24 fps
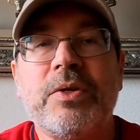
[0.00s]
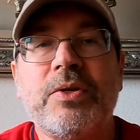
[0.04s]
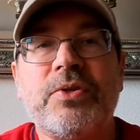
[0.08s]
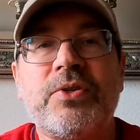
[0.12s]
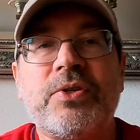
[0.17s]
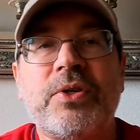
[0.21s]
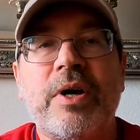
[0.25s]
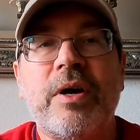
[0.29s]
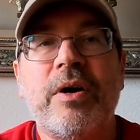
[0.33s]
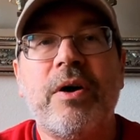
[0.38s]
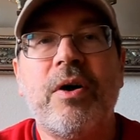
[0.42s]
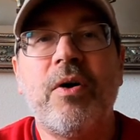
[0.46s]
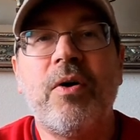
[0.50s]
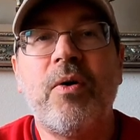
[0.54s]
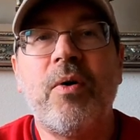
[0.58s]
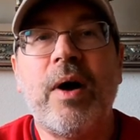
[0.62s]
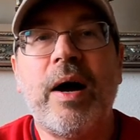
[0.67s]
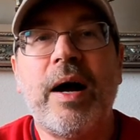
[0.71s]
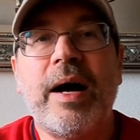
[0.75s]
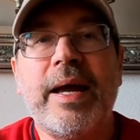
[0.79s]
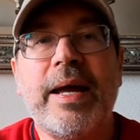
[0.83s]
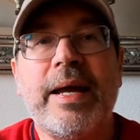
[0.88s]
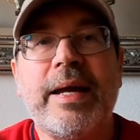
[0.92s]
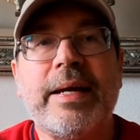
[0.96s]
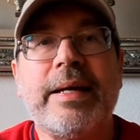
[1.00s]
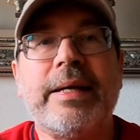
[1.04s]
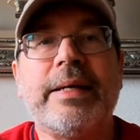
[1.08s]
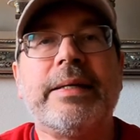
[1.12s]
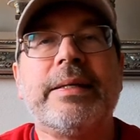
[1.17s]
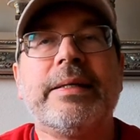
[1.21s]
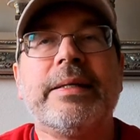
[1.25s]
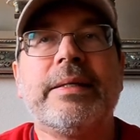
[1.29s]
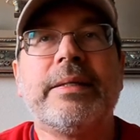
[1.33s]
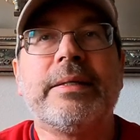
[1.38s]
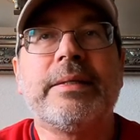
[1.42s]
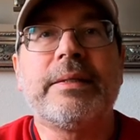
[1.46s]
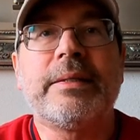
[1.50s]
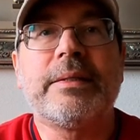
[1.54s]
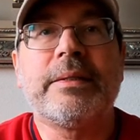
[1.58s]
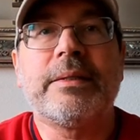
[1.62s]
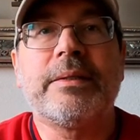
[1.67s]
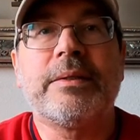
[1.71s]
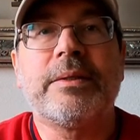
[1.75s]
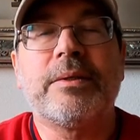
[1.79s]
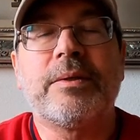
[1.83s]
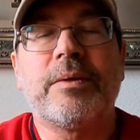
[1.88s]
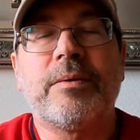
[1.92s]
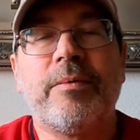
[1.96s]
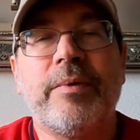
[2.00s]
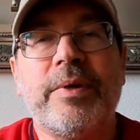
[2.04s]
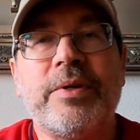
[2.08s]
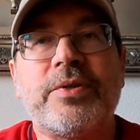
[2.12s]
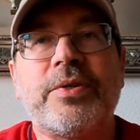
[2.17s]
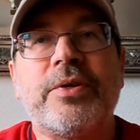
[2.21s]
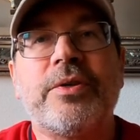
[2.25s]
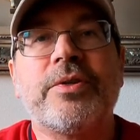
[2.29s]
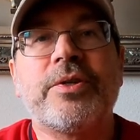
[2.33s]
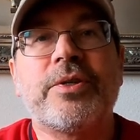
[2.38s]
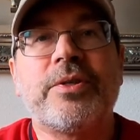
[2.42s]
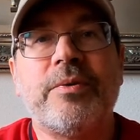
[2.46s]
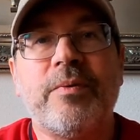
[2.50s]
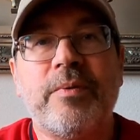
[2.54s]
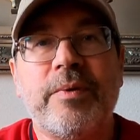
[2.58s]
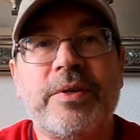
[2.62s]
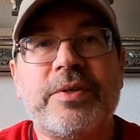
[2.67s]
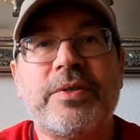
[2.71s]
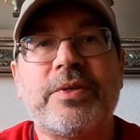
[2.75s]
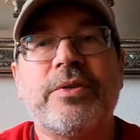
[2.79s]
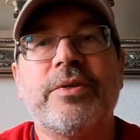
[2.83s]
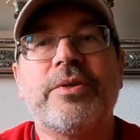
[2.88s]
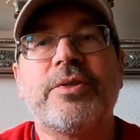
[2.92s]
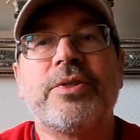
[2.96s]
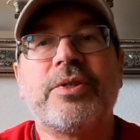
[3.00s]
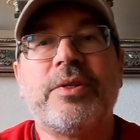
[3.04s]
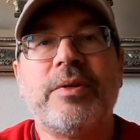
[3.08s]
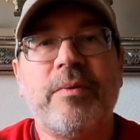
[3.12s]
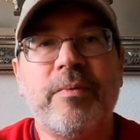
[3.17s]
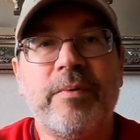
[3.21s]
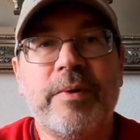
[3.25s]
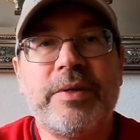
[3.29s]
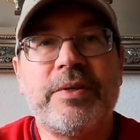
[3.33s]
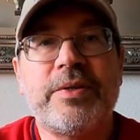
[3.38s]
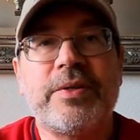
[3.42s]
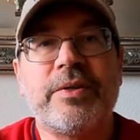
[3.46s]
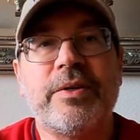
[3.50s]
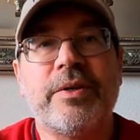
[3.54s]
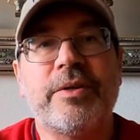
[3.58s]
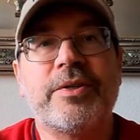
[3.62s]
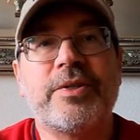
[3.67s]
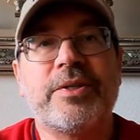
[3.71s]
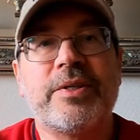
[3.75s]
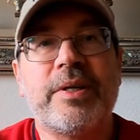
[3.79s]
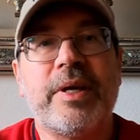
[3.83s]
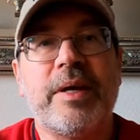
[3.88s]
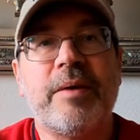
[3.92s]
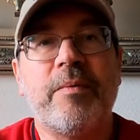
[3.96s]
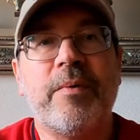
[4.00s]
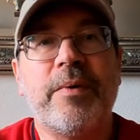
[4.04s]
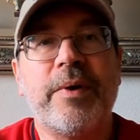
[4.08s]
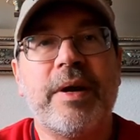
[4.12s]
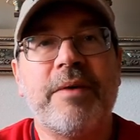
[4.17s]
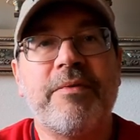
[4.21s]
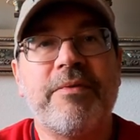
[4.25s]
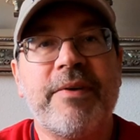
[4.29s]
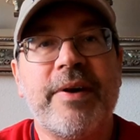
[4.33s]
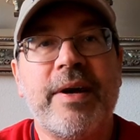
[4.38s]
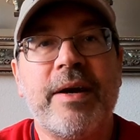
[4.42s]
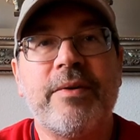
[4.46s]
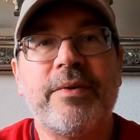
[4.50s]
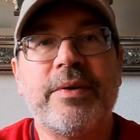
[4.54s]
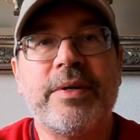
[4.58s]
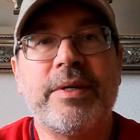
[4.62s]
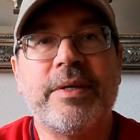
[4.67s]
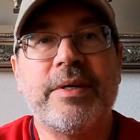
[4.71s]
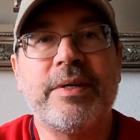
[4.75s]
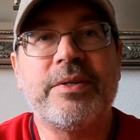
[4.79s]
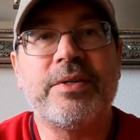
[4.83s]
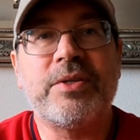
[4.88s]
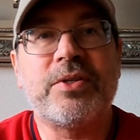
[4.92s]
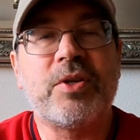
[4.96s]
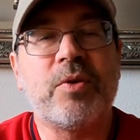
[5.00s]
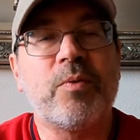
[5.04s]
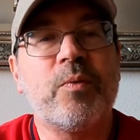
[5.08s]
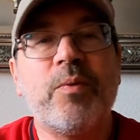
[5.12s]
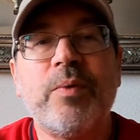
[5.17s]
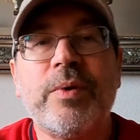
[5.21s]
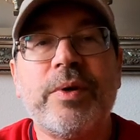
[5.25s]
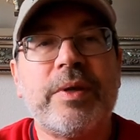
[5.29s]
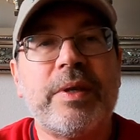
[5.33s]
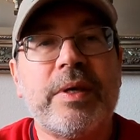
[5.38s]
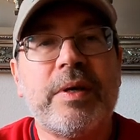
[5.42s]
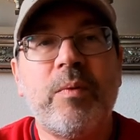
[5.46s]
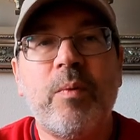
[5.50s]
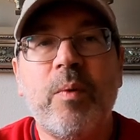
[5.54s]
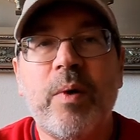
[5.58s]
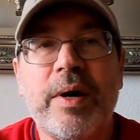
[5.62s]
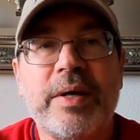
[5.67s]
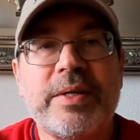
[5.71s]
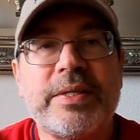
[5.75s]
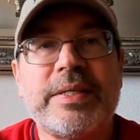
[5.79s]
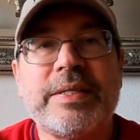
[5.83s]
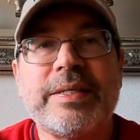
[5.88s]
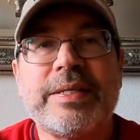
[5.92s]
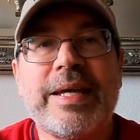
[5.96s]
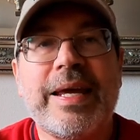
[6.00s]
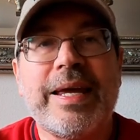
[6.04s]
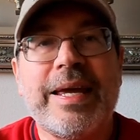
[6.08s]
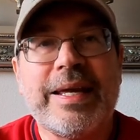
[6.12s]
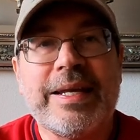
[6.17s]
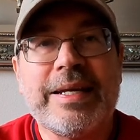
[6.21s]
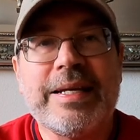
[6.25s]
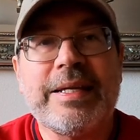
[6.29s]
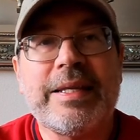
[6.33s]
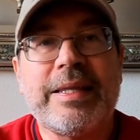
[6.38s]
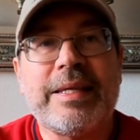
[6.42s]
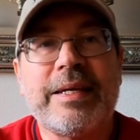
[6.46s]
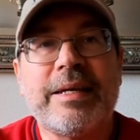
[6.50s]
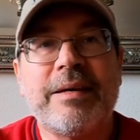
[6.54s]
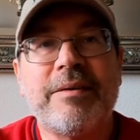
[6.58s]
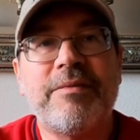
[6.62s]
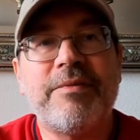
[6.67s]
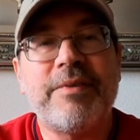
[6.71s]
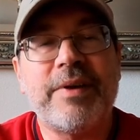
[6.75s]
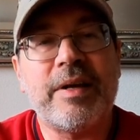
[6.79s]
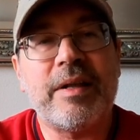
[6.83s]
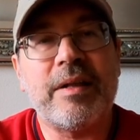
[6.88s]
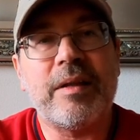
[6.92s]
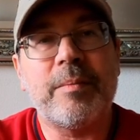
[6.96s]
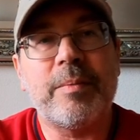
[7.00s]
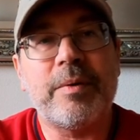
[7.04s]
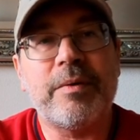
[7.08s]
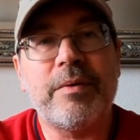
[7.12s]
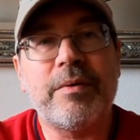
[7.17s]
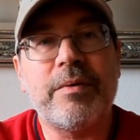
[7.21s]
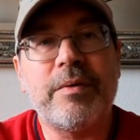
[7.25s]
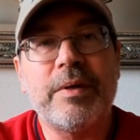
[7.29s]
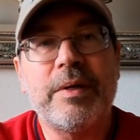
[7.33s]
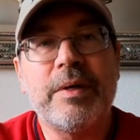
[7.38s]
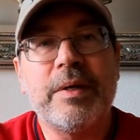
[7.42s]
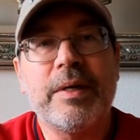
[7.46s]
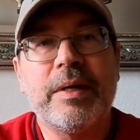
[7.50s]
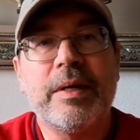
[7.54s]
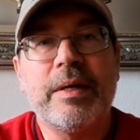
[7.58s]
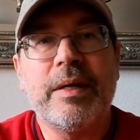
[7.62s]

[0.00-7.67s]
So I researched and researched and researched, and what I found is there really wasn't anything available